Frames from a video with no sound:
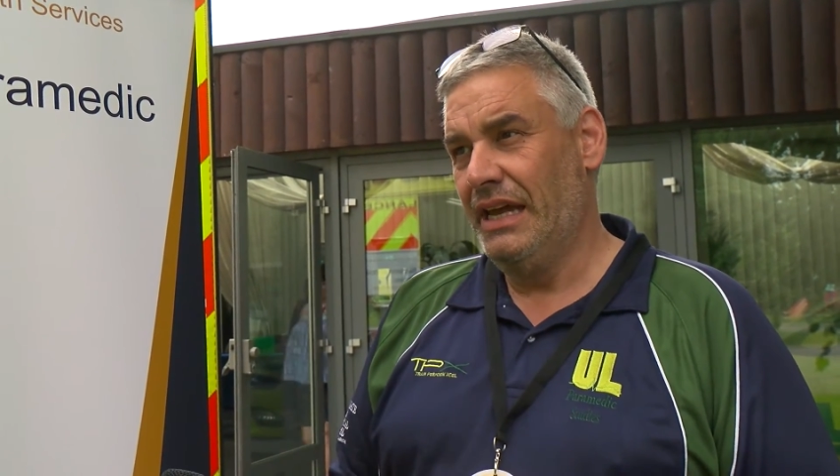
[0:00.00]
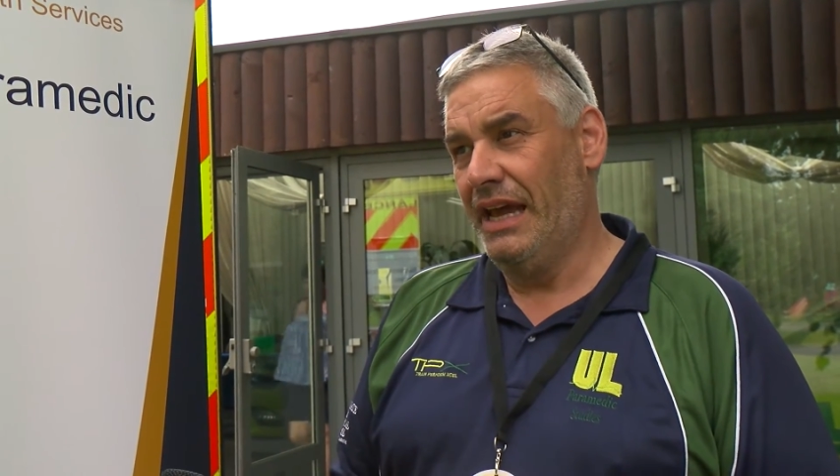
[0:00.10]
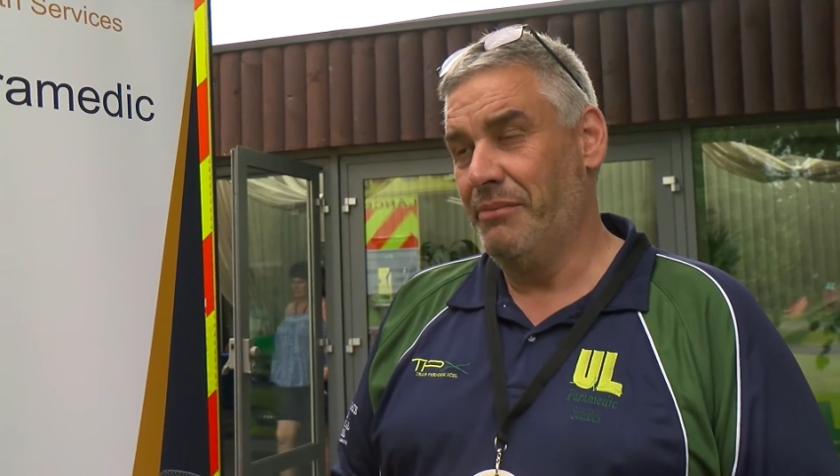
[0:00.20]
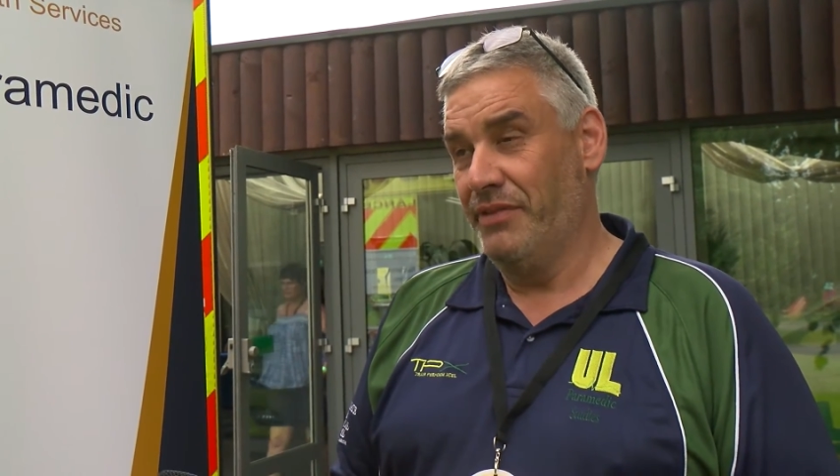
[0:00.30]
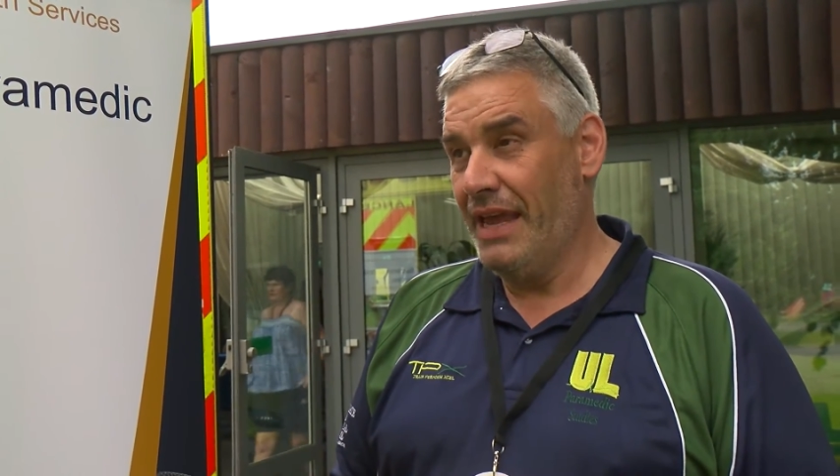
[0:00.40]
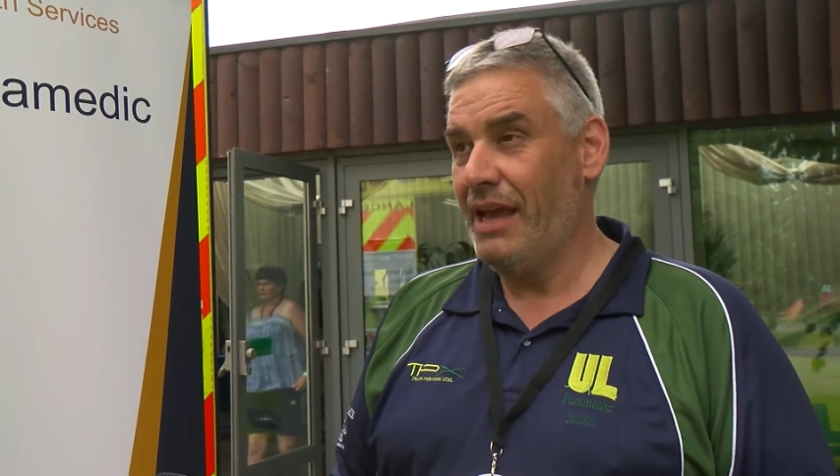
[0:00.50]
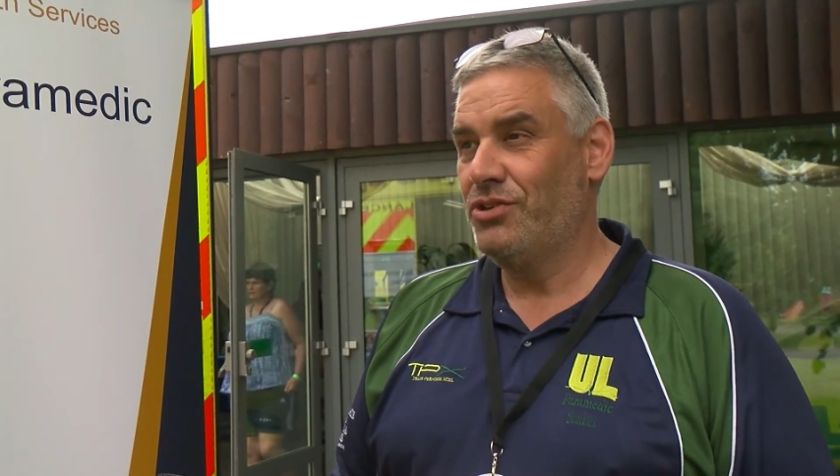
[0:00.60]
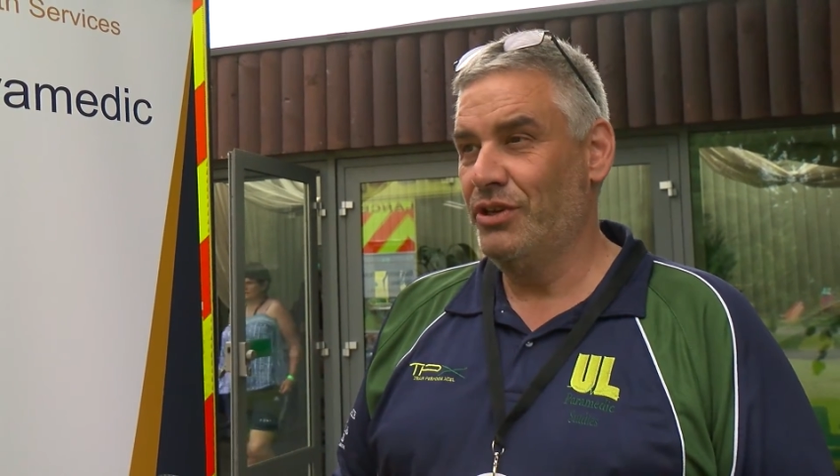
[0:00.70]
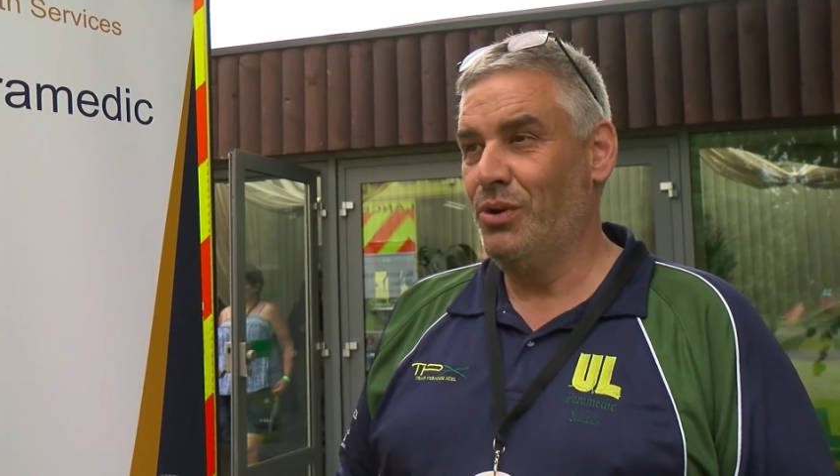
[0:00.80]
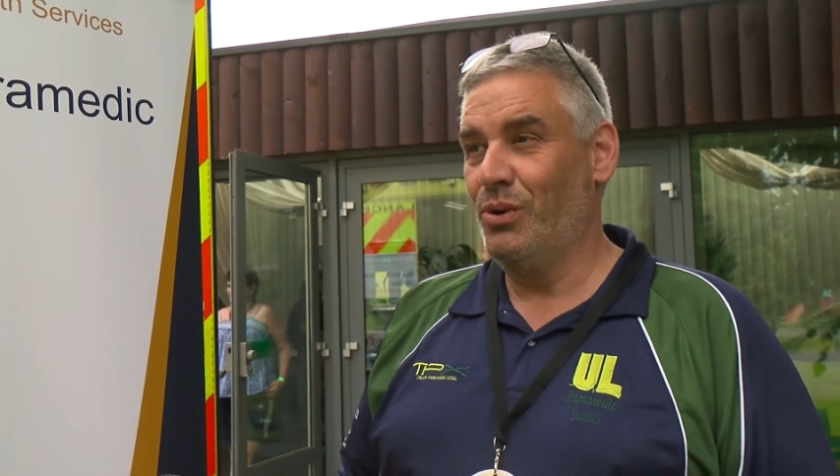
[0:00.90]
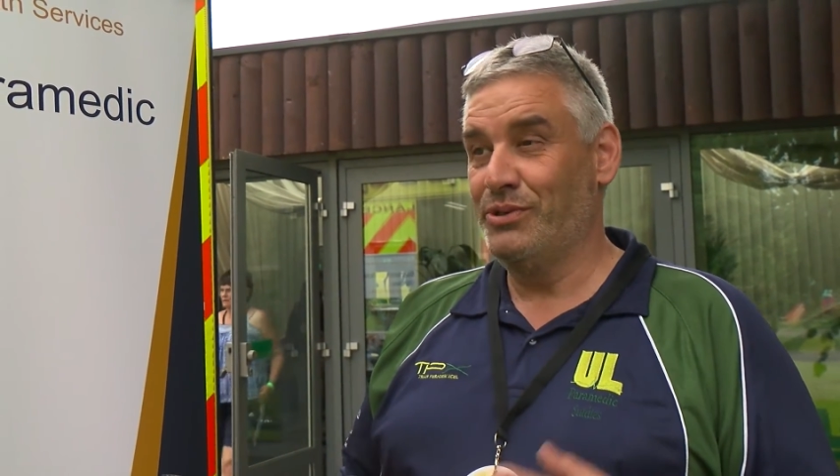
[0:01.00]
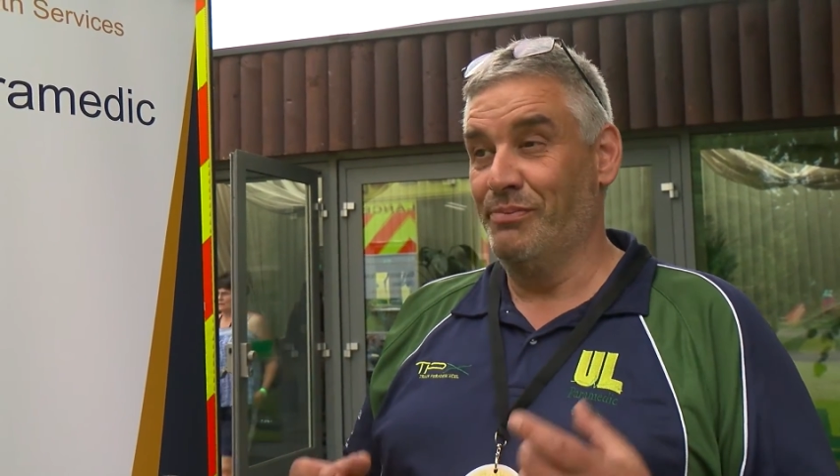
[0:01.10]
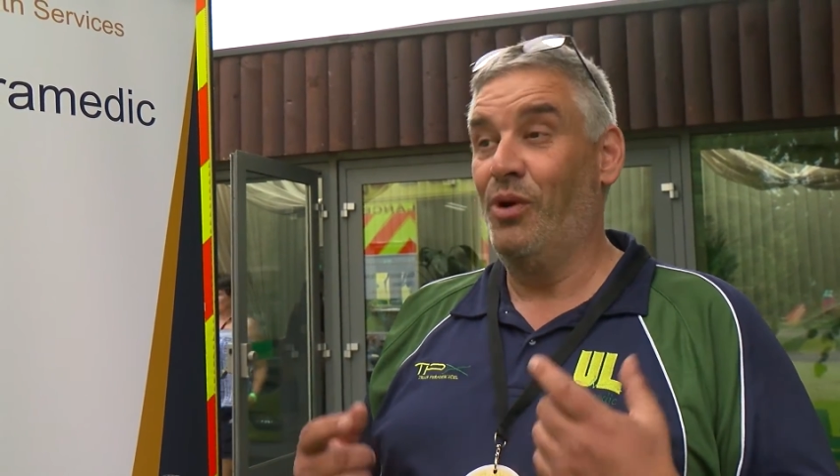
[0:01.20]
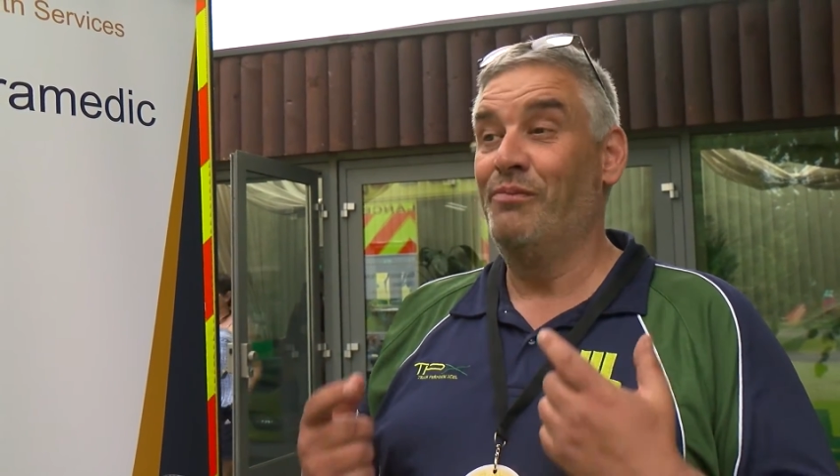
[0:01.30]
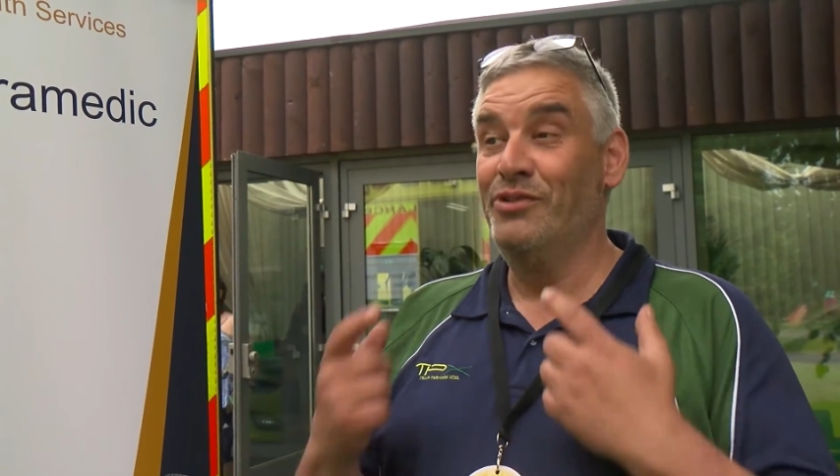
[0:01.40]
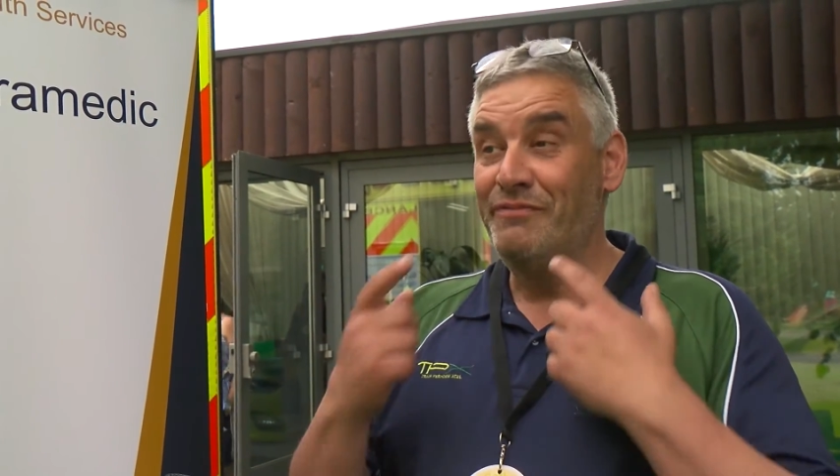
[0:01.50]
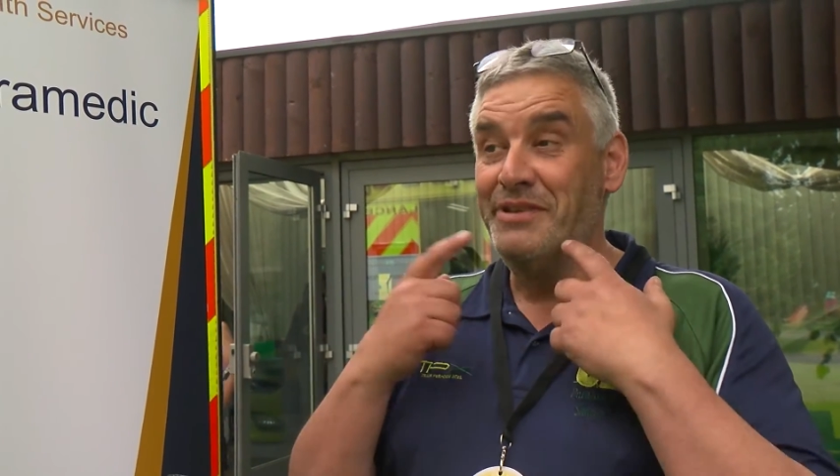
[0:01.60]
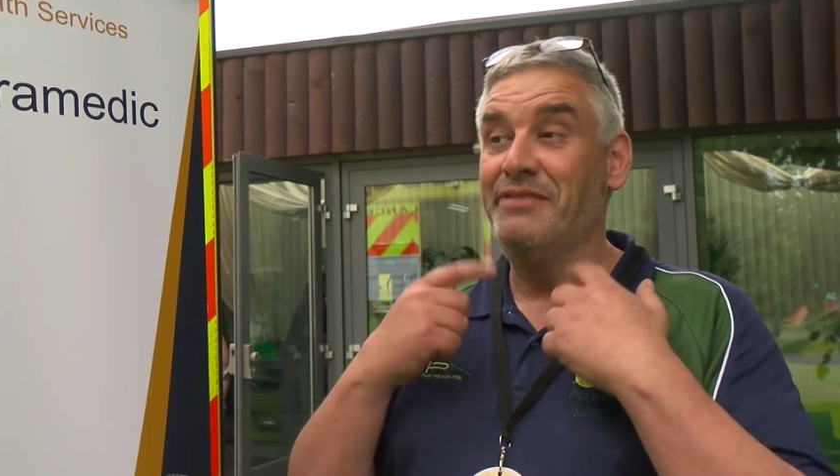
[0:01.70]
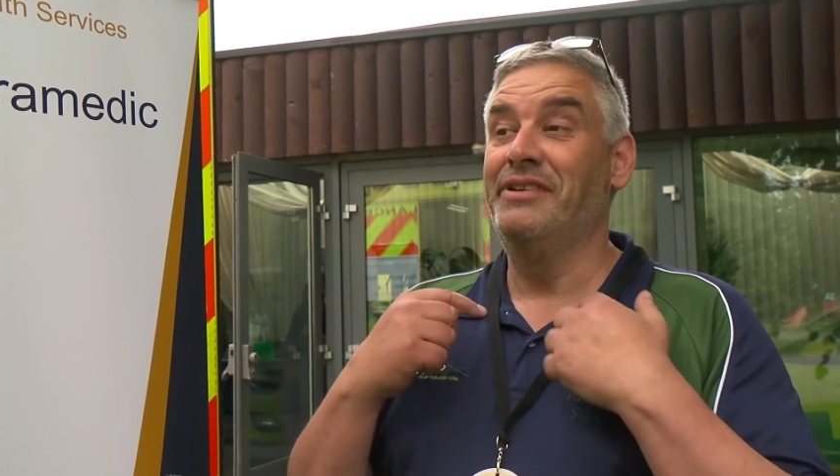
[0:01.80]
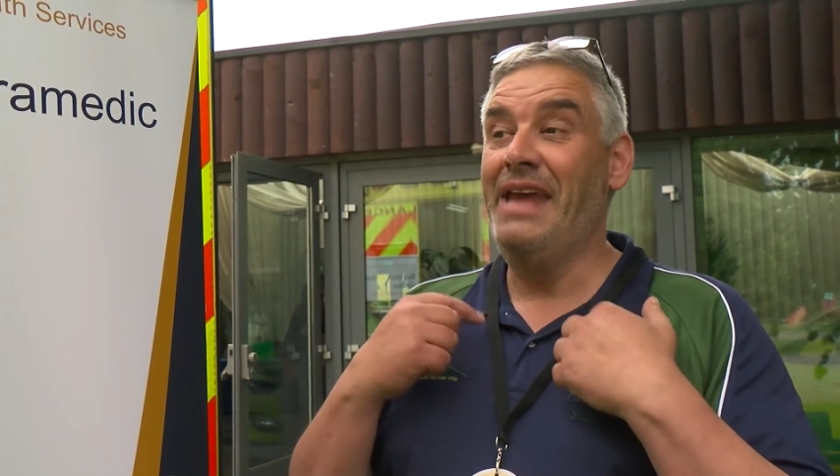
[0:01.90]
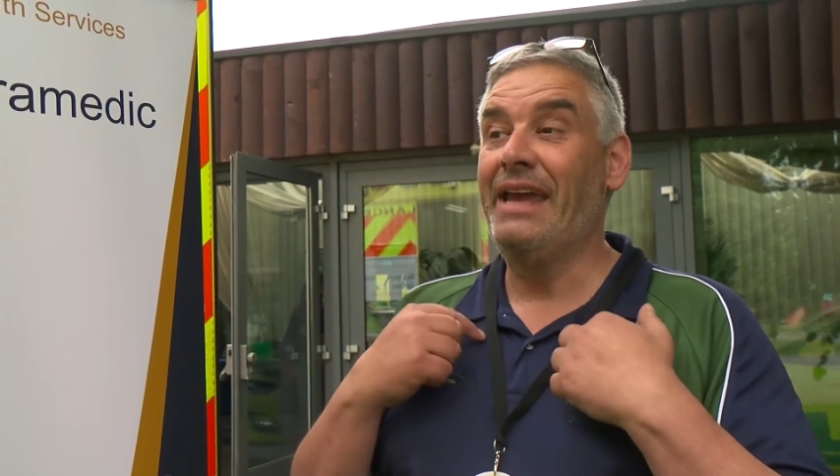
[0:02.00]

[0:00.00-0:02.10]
they actually cause more movement of the